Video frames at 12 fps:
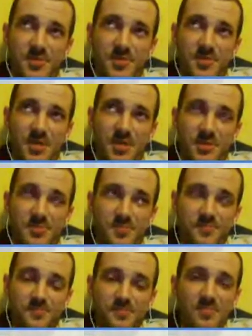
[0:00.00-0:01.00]
soon as possible.
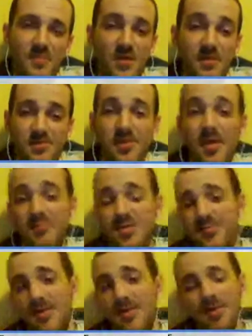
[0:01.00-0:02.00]

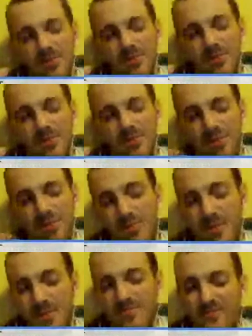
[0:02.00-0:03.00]
Snaps his fingers. You
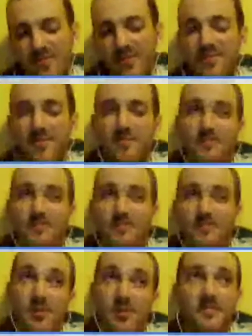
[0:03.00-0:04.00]
appear in front of a
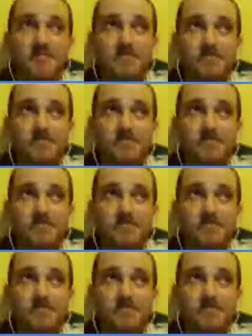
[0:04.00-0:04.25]
building.